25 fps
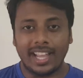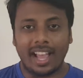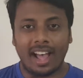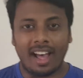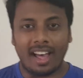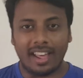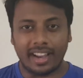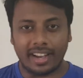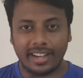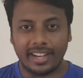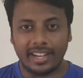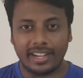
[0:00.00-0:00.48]

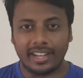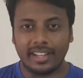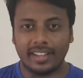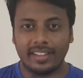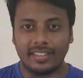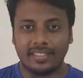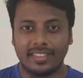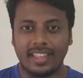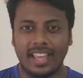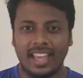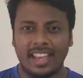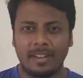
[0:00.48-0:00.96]
R rating
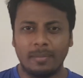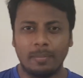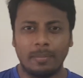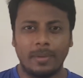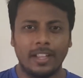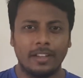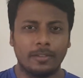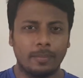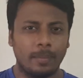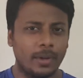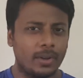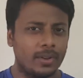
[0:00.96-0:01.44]
is there in
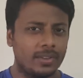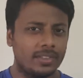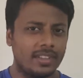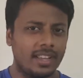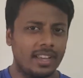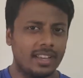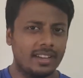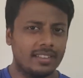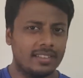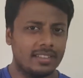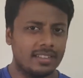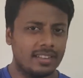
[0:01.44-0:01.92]
place, because
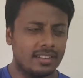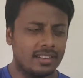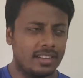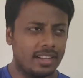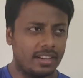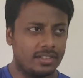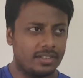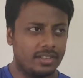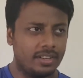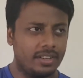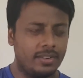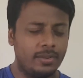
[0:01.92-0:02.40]

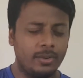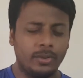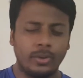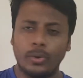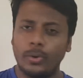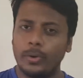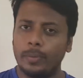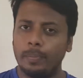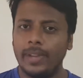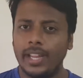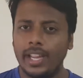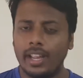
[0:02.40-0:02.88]
there
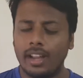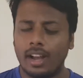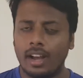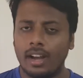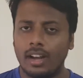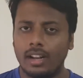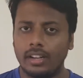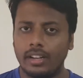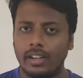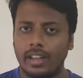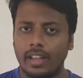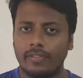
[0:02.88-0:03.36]
could be
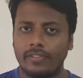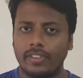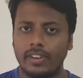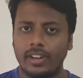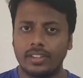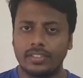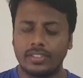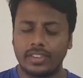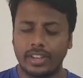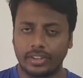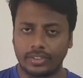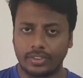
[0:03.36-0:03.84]
a
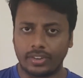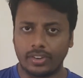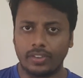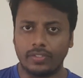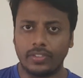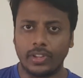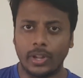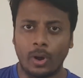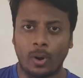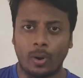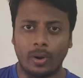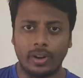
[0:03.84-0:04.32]
definite section
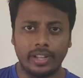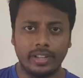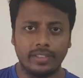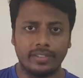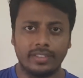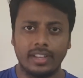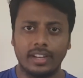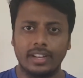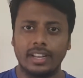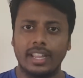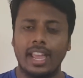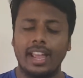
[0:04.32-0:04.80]
of the
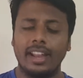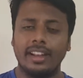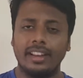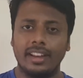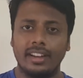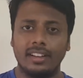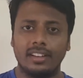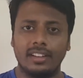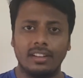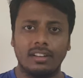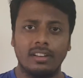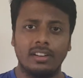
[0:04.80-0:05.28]
audience that can
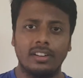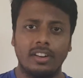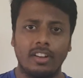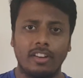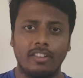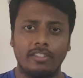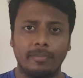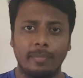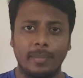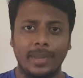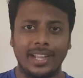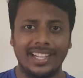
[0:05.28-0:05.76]
get turned
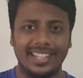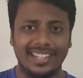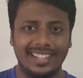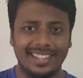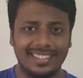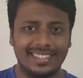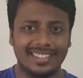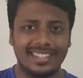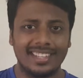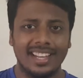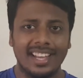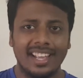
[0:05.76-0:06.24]
off by
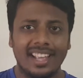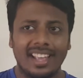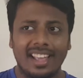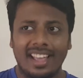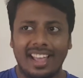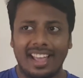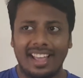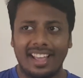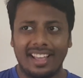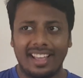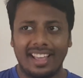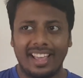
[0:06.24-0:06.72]
this,
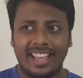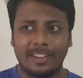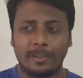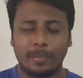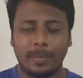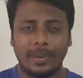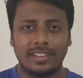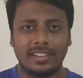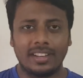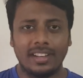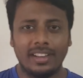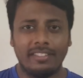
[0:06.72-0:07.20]

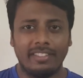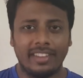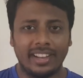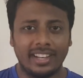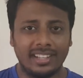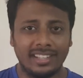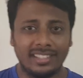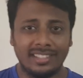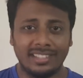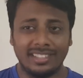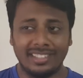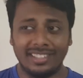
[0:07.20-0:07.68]
especially
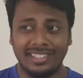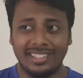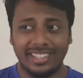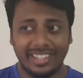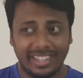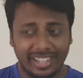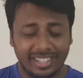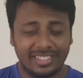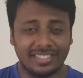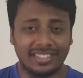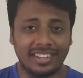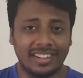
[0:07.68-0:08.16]
when
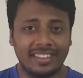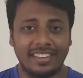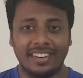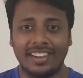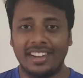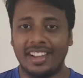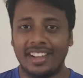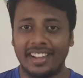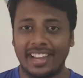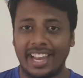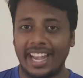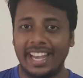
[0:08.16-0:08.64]
little
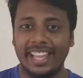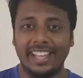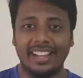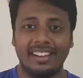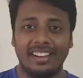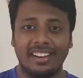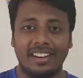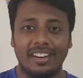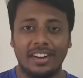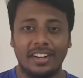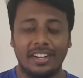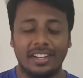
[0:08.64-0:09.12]
children are getting
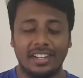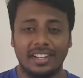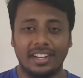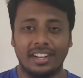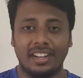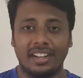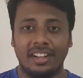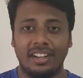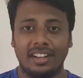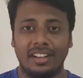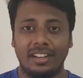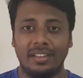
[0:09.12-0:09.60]
hurt
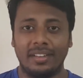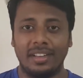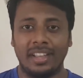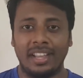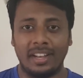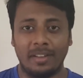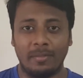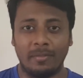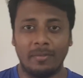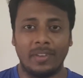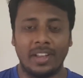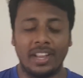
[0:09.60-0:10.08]

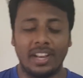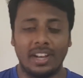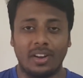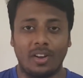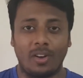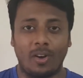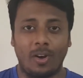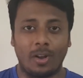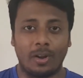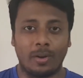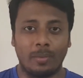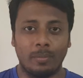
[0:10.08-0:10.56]
in a
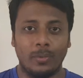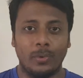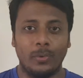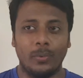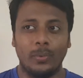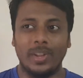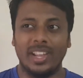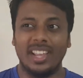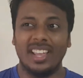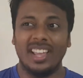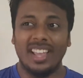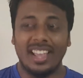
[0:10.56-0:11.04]
horror
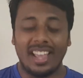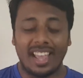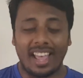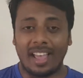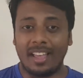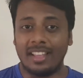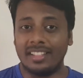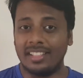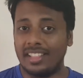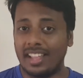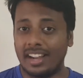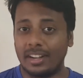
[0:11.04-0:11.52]
movie,
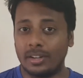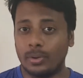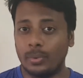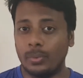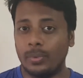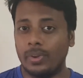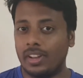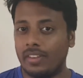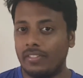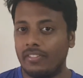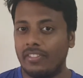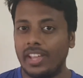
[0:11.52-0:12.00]
and that
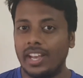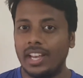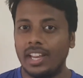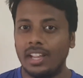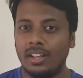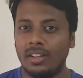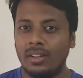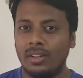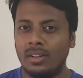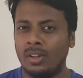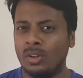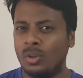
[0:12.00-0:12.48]
too in a very
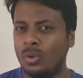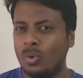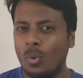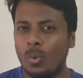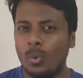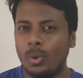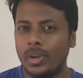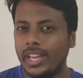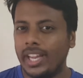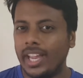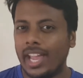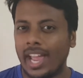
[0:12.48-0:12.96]

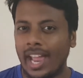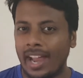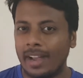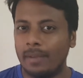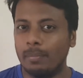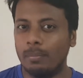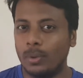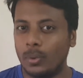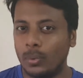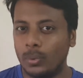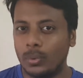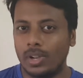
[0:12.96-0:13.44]
gory
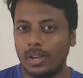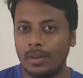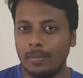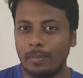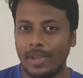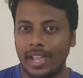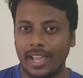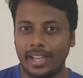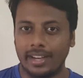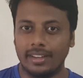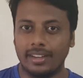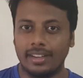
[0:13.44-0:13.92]
and brutal
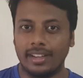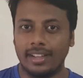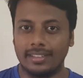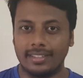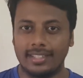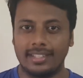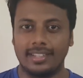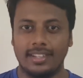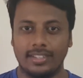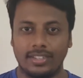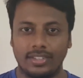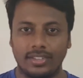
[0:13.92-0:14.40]
manner as
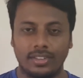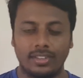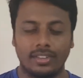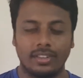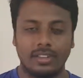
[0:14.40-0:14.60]
such.